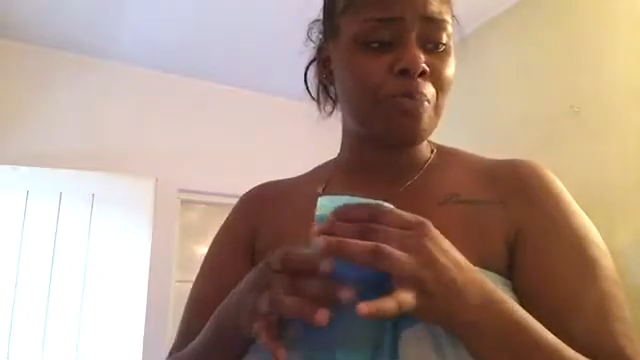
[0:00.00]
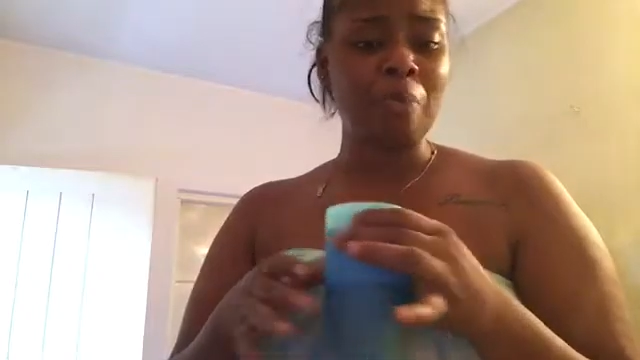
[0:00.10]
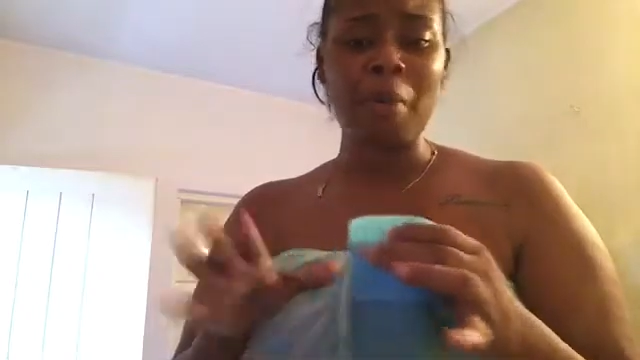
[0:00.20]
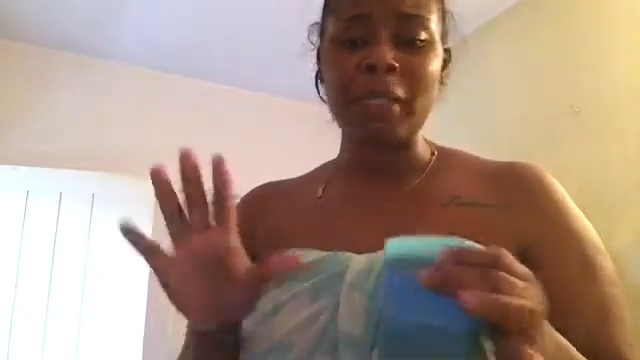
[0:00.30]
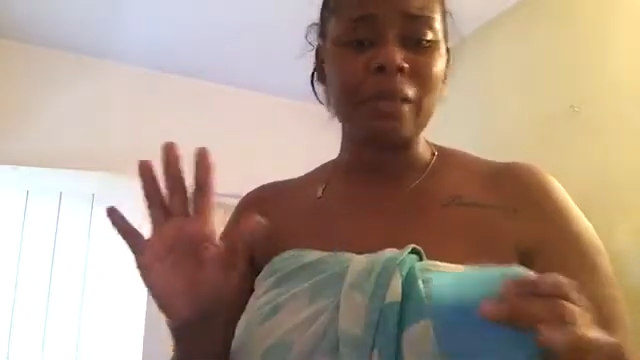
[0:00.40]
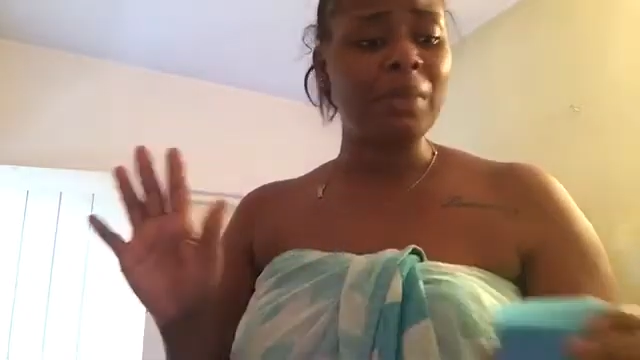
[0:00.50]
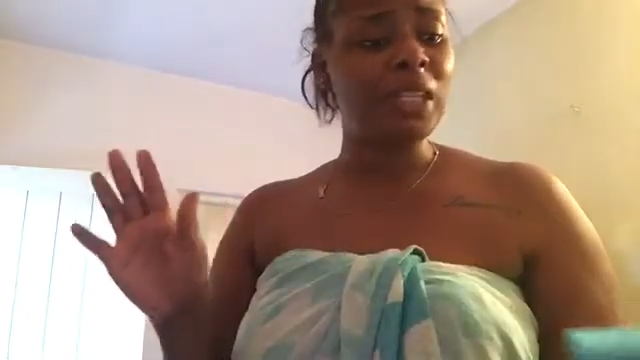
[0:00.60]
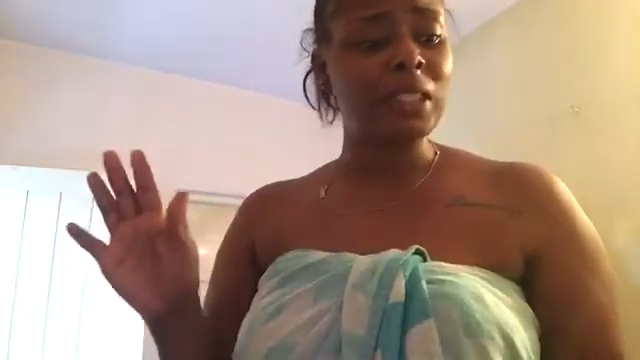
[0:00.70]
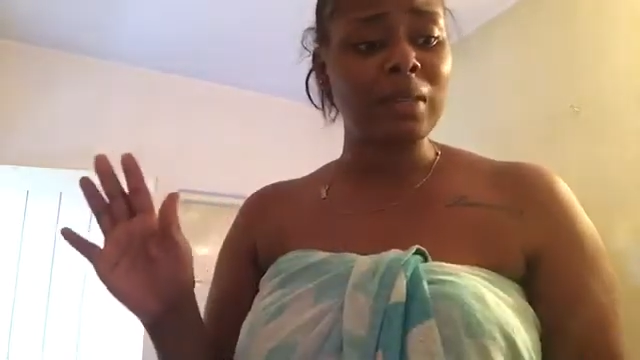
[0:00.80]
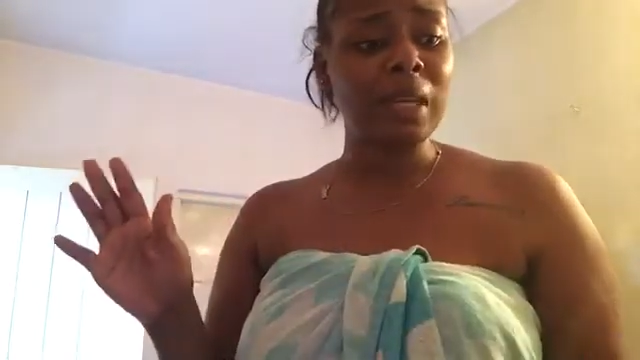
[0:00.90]
But me
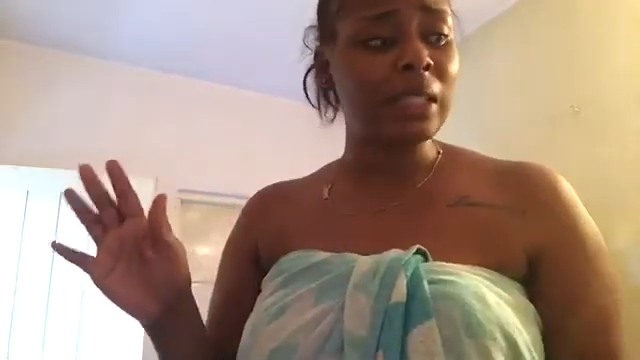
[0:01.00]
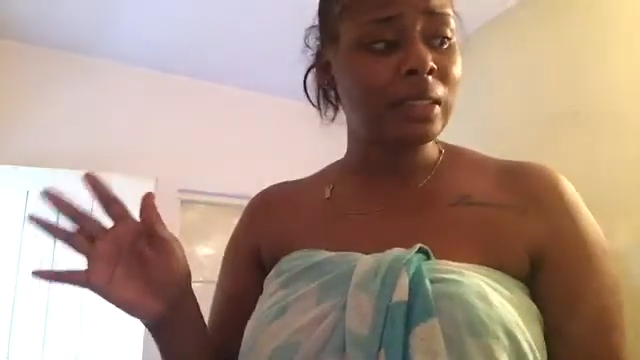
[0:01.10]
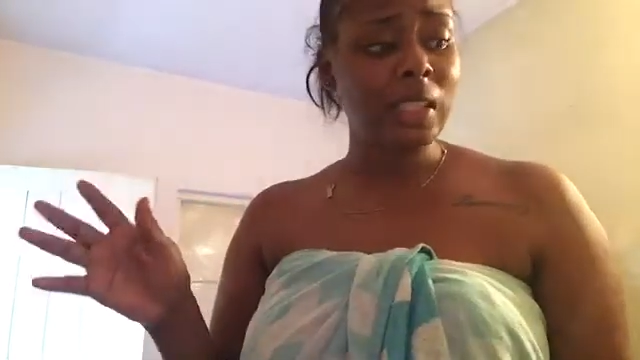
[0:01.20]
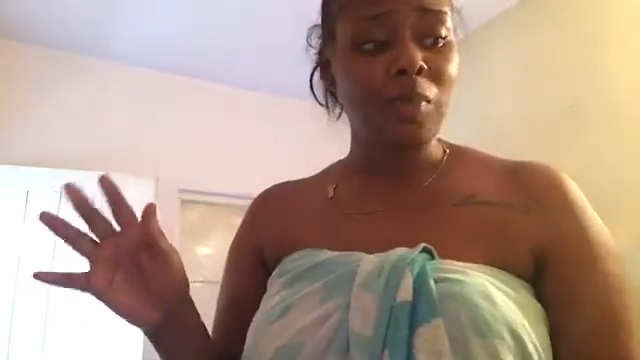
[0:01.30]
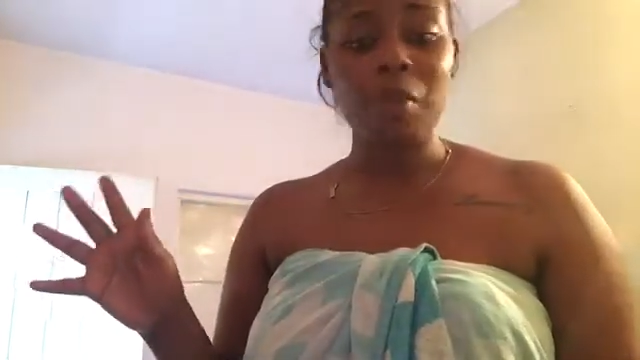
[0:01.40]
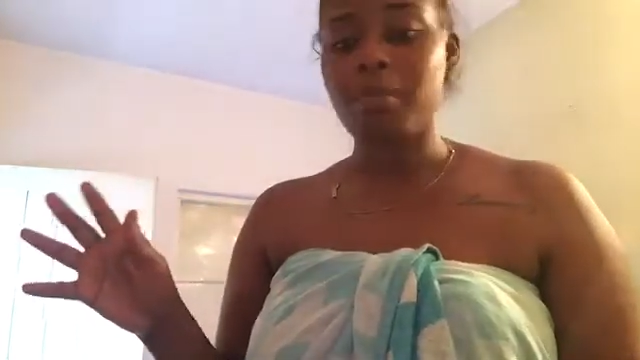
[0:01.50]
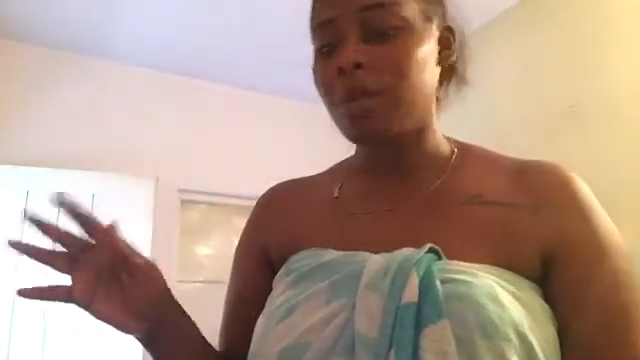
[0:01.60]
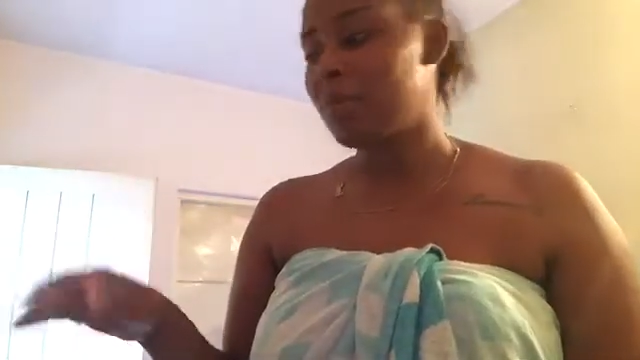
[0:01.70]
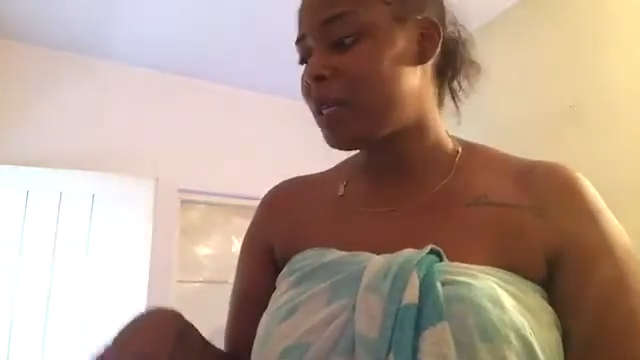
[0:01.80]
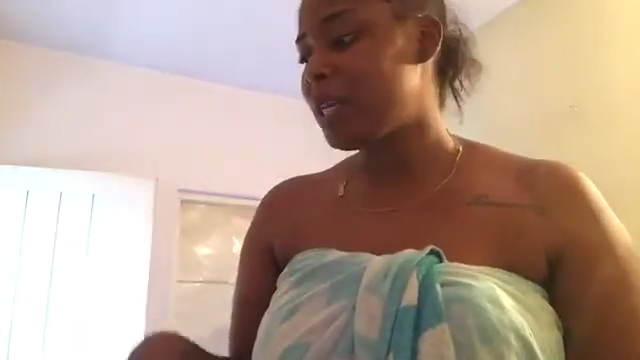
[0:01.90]
not can't taste properly.
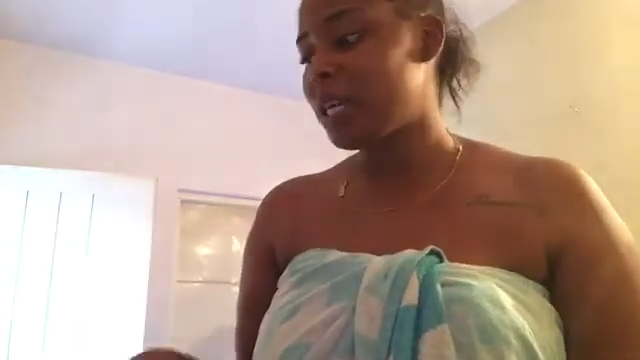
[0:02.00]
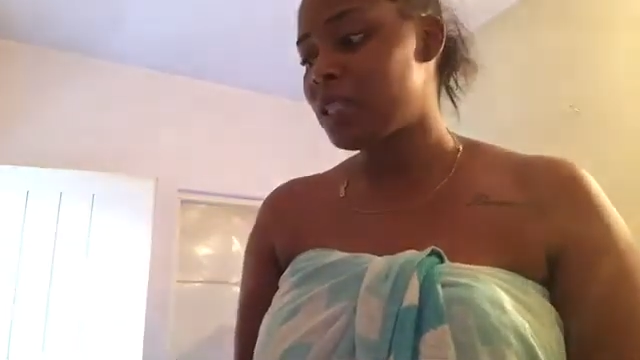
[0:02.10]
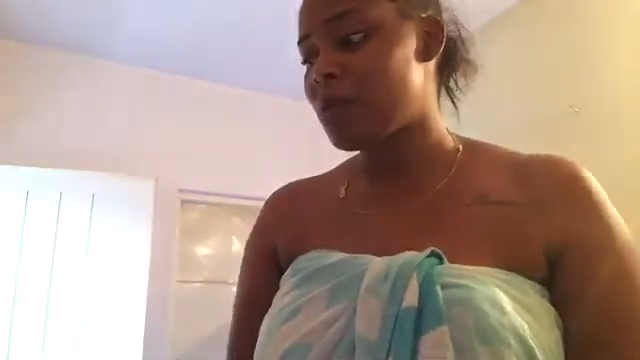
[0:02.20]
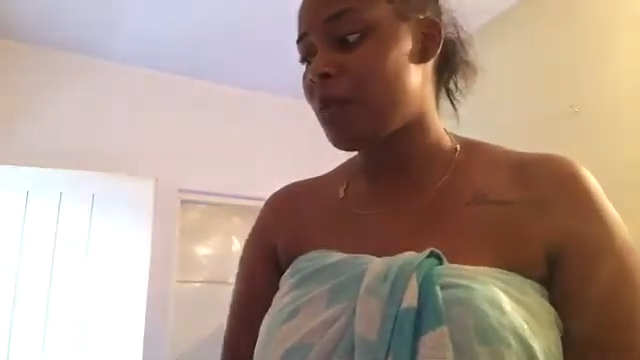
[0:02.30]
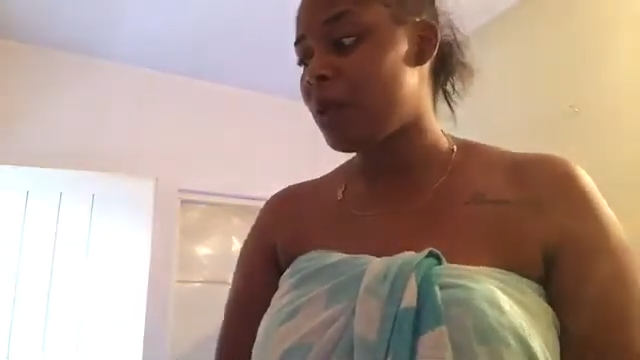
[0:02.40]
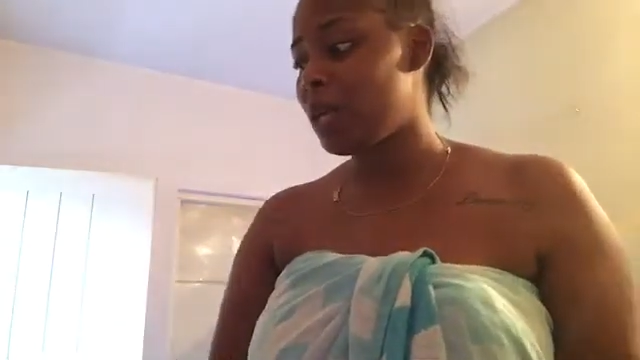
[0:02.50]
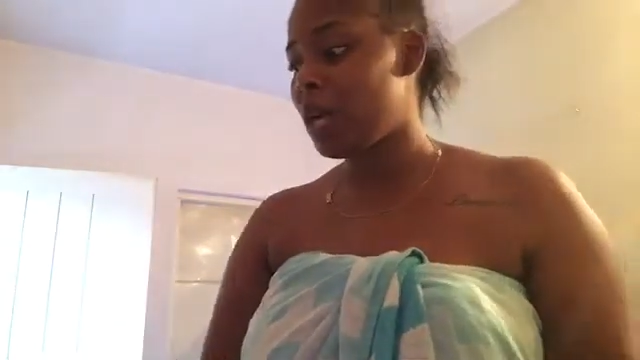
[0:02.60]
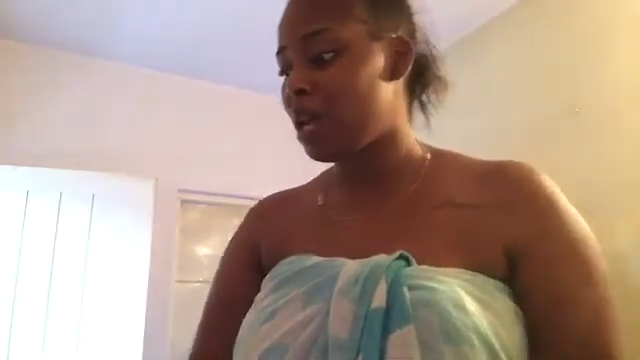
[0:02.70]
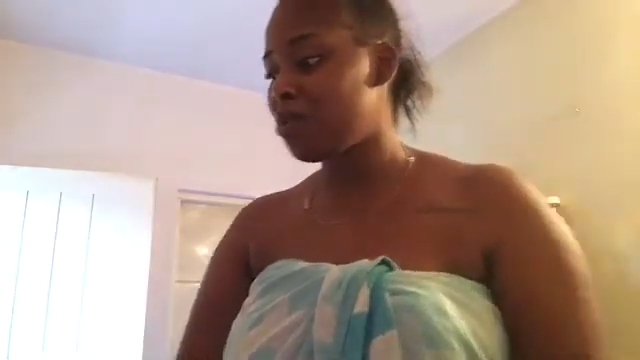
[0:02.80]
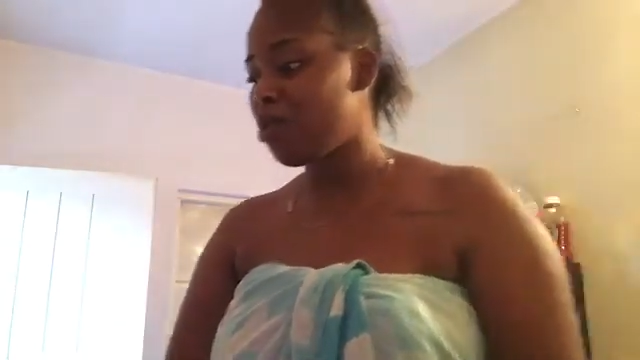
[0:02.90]
Because I can't taste properly. I
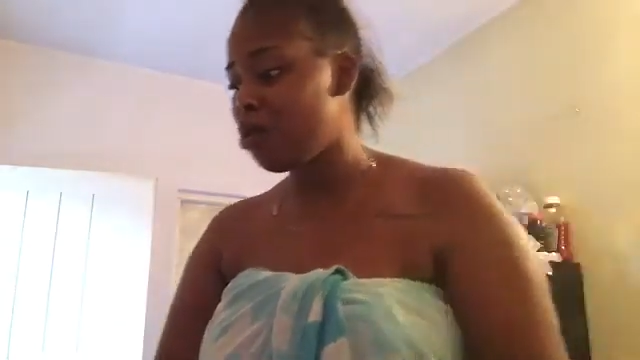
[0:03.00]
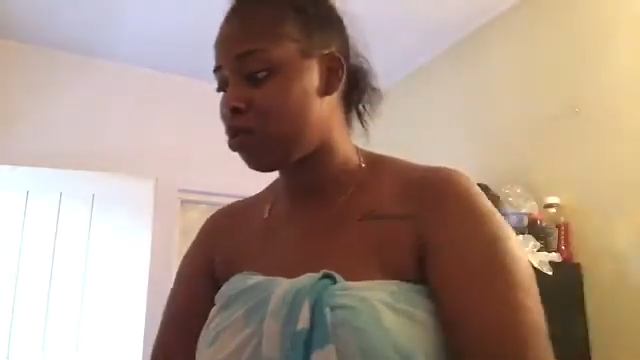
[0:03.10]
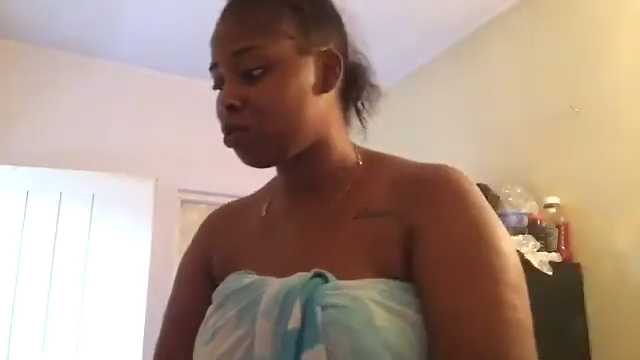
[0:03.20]
know.